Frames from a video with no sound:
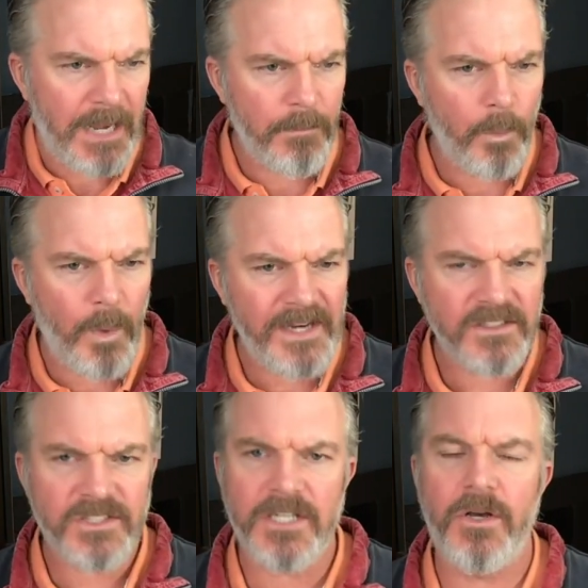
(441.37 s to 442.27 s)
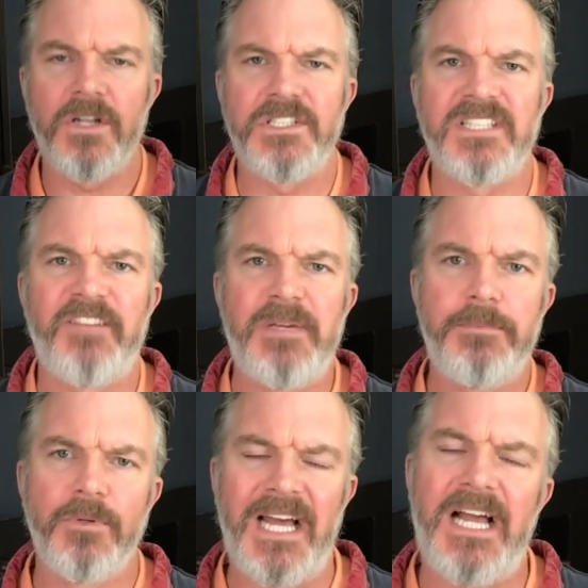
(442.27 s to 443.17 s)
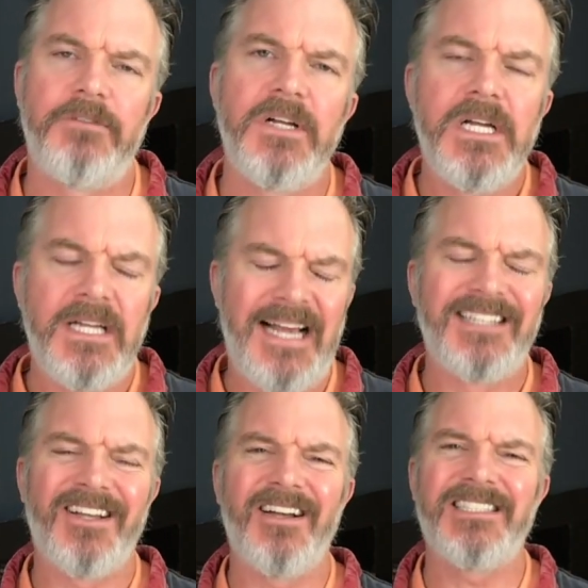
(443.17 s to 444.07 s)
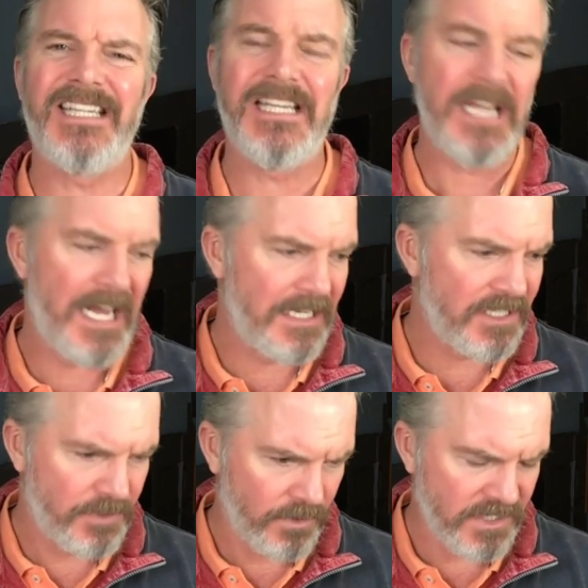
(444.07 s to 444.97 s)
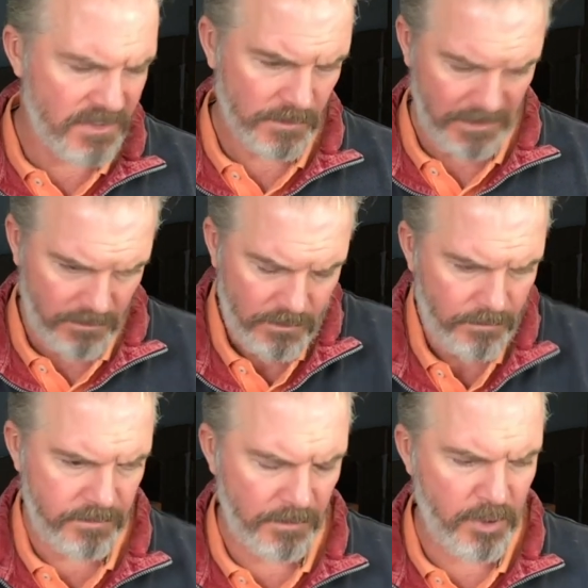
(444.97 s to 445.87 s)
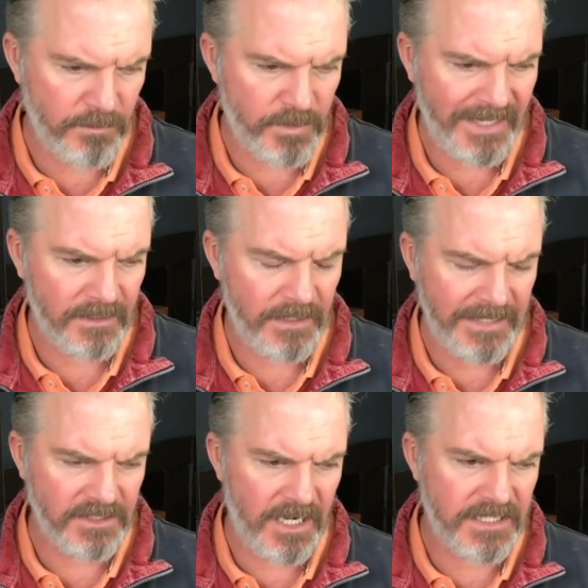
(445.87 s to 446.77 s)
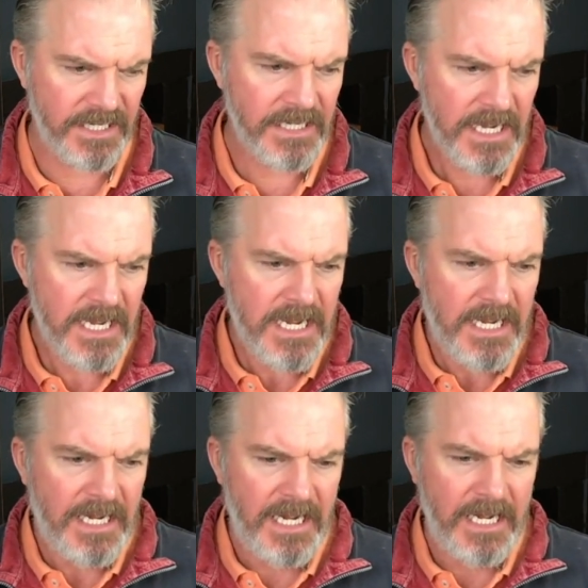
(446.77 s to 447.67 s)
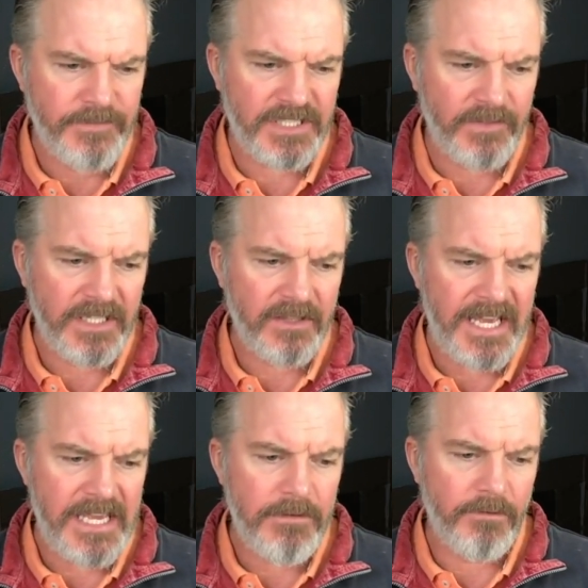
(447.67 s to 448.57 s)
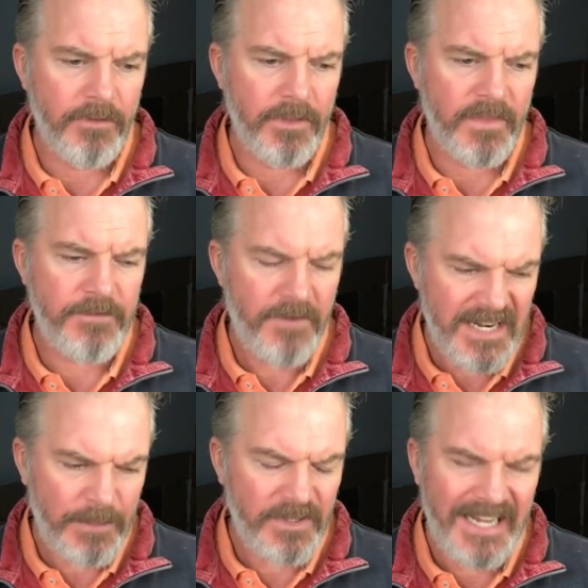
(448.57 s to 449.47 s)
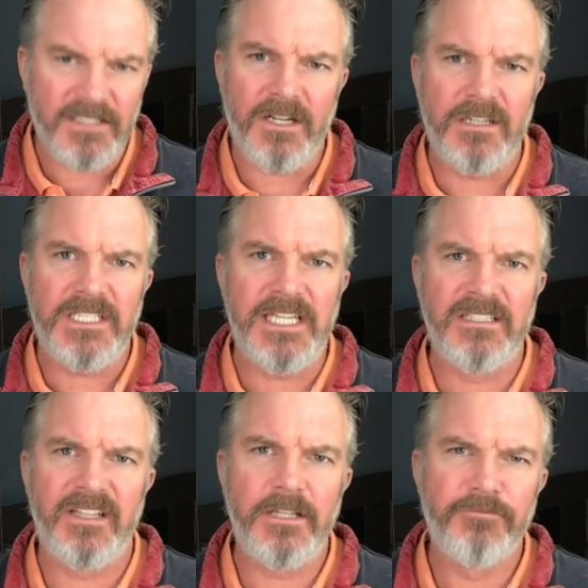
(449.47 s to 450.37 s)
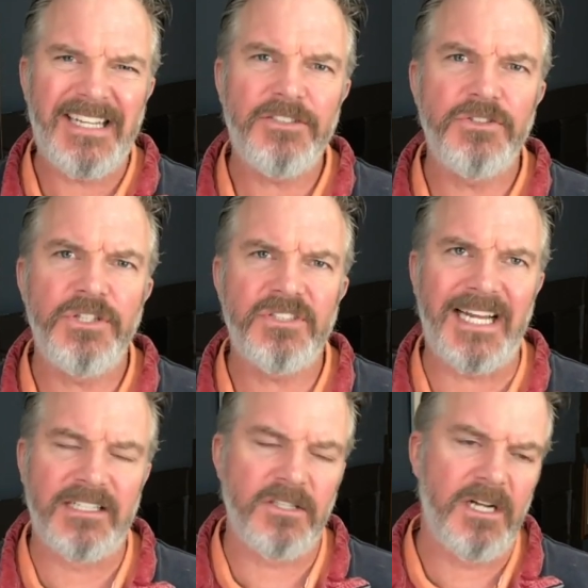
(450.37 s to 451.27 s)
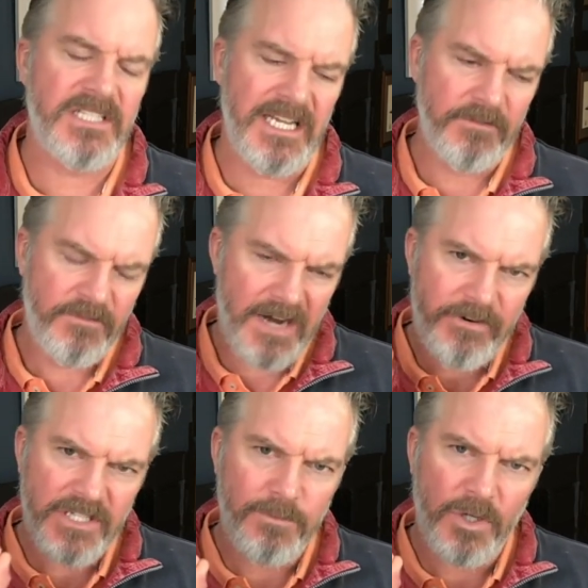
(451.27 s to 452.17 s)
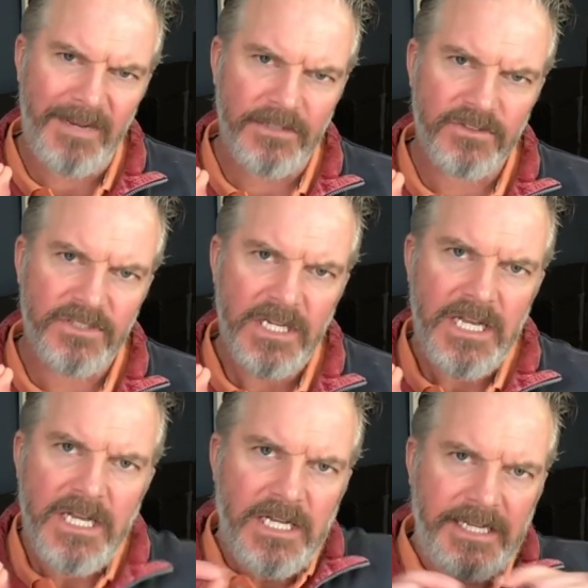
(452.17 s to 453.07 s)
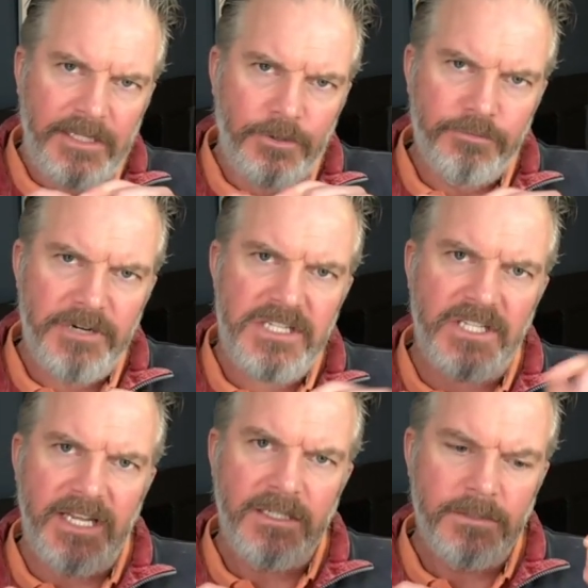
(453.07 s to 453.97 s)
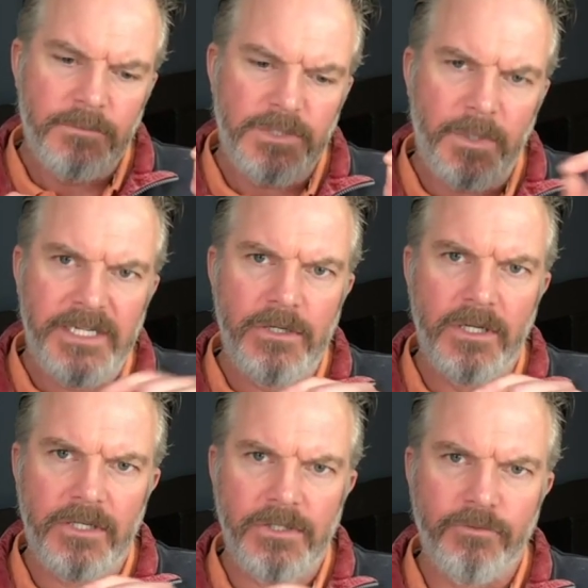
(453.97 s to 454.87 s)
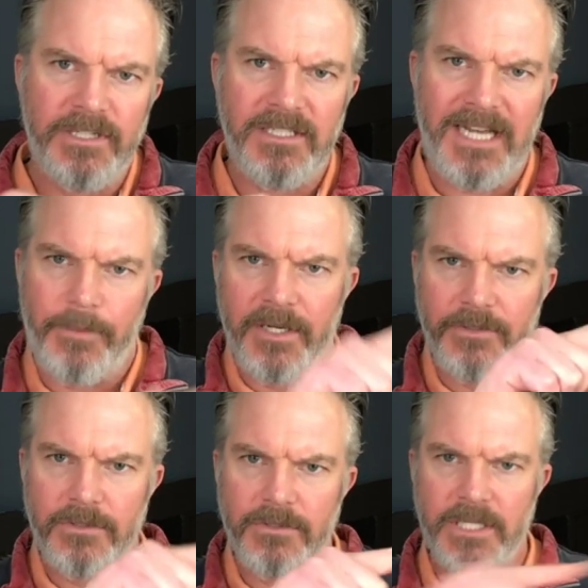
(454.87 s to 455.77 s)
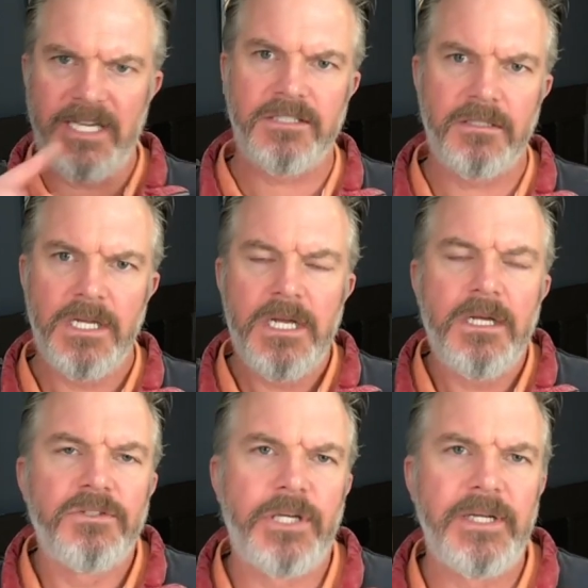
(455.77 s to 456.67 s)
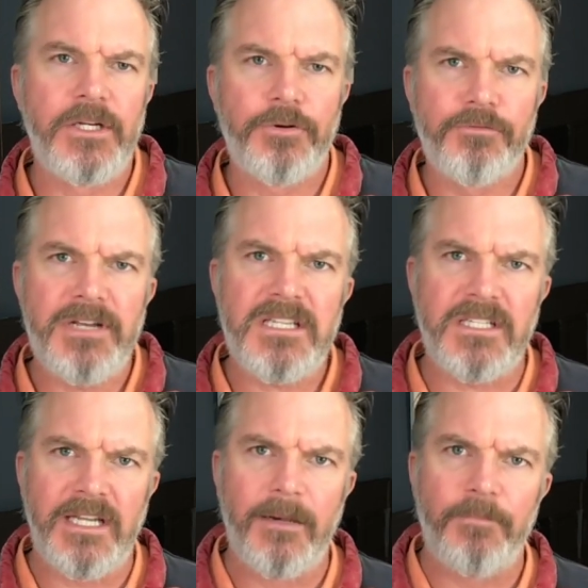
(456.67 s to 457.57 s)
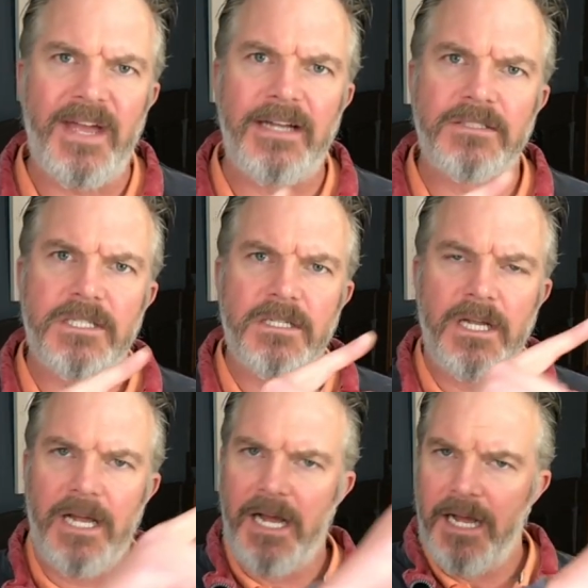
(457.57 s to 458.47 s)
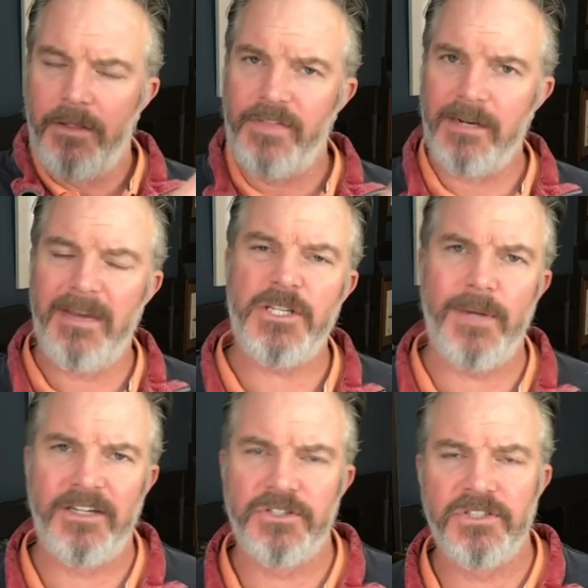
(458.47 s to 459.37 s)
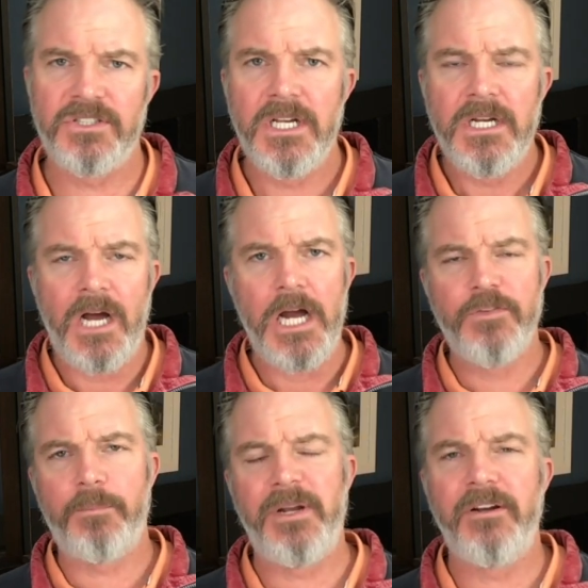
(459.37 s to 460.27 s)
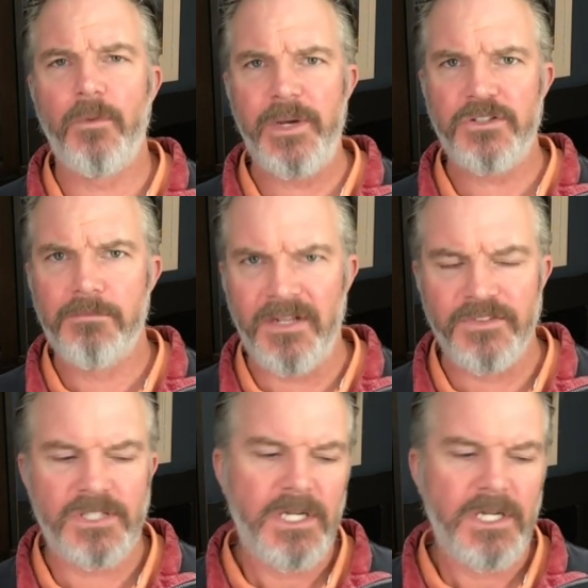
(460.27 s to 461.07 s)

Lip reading: when psychologists have people that have anxiety disorders, well, or problems with anxiety over something, they find out what the anxiety is, and then they reintroduce that anxiety in very small amounts, increasing, which way are you looking? You're reading that way, aren't you? Yes. So increasing that thing that makes you anxious over a period of weeks or months.